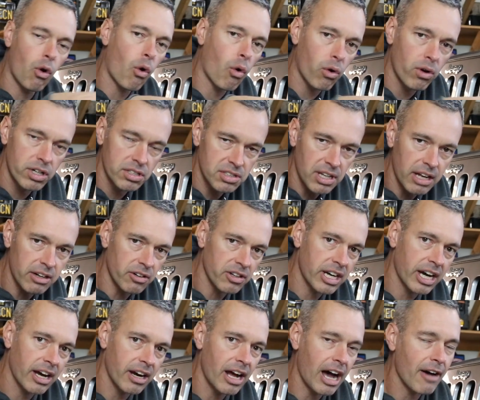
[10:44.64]
horizontal
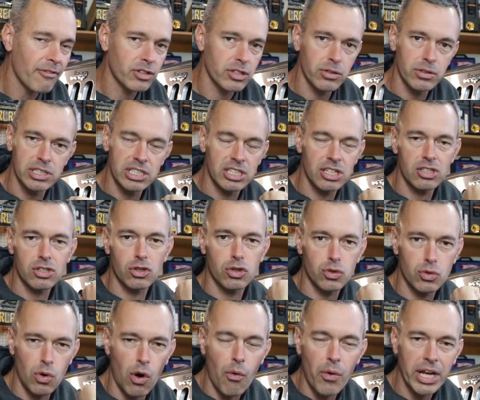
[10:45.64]
cutoff, so it was just
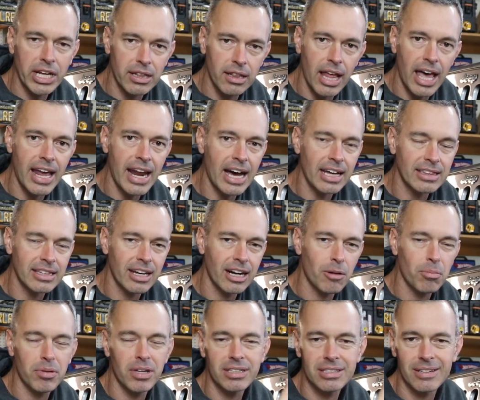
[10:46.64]
throwing light out
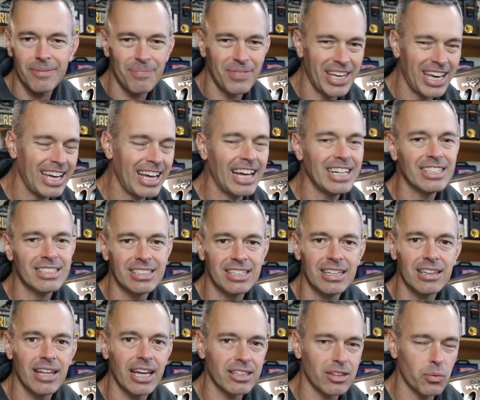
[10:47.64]
there. Plus, I just
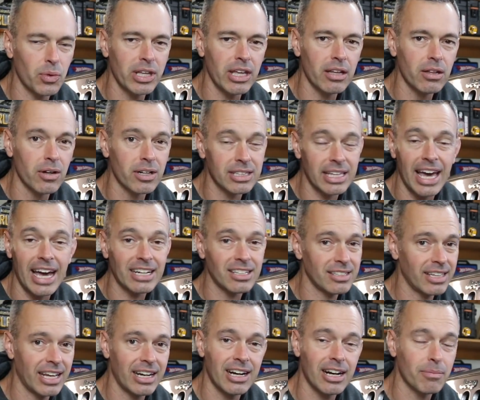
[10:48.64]
didn't like the way they looked. I
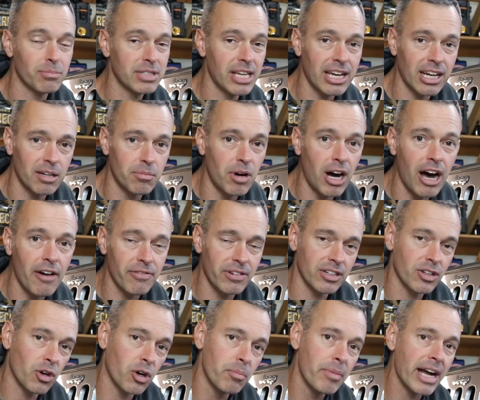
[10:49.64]
actually ended up taking them off
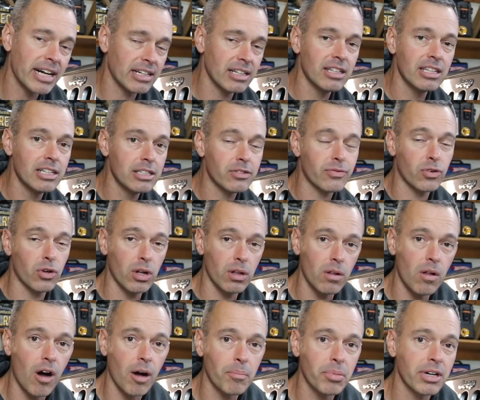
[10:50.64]
and going back to these for a
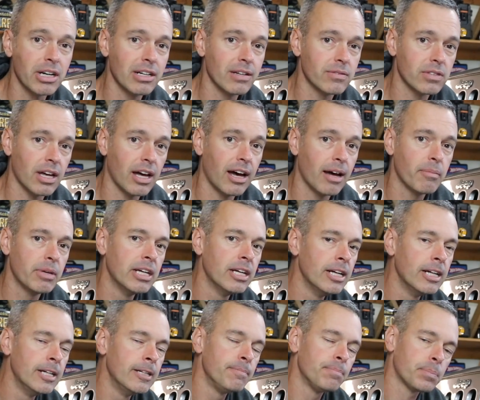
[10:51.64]
long period of time.
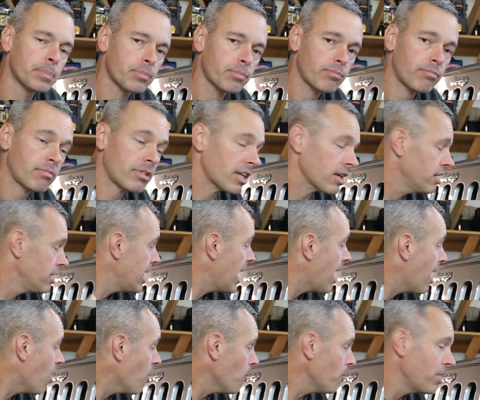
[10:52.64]

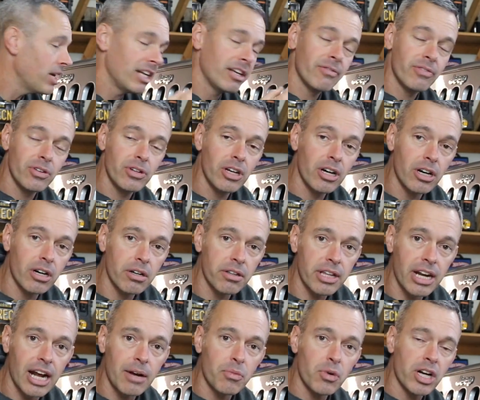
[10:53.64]
Now, many of you know
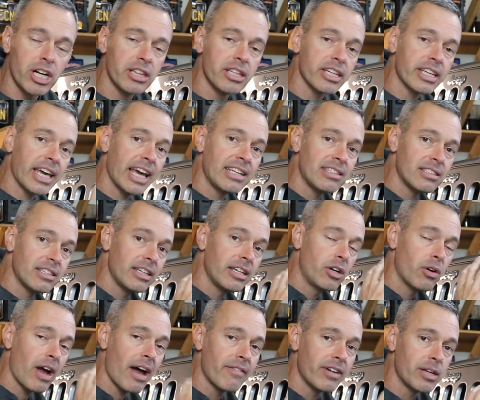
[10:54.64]
that I'm running the KC
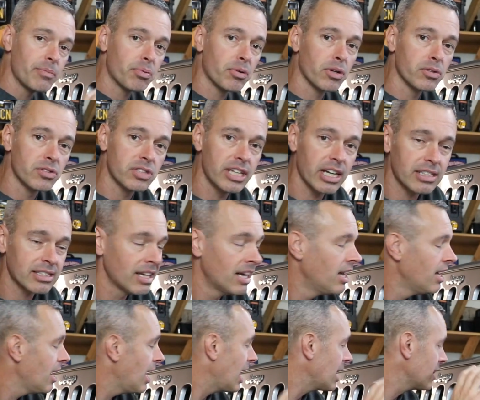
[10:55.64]
Gravity Pro 6.
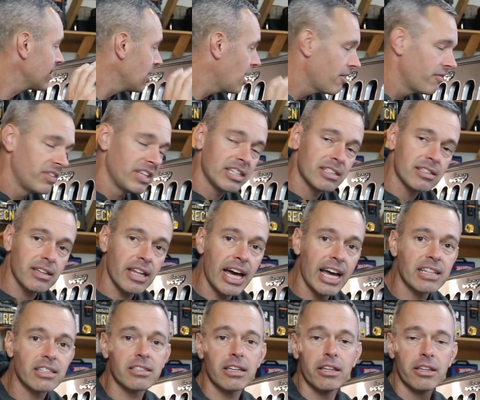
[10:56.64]
I love these
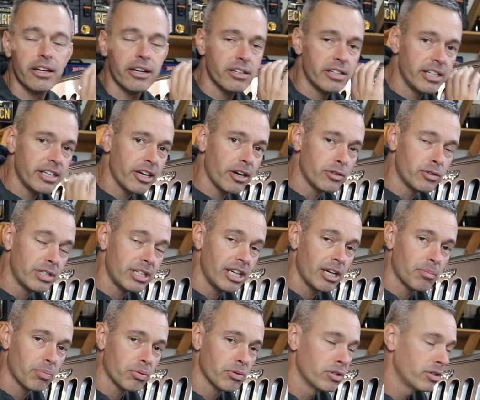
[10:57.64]
lights. They're DOT
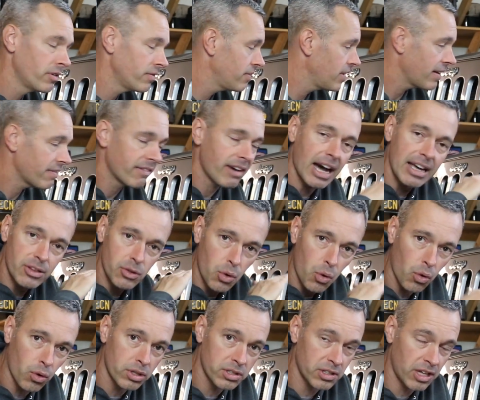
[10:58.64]
approved. They've got the
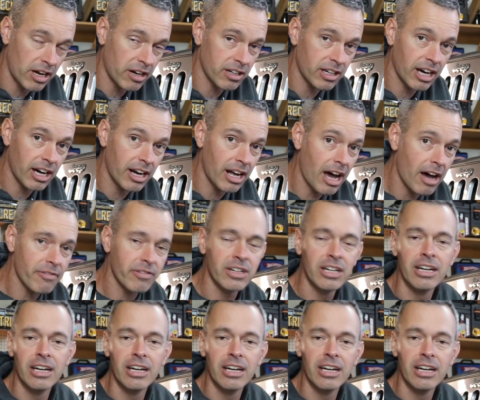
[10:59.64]
horizontal cutoff,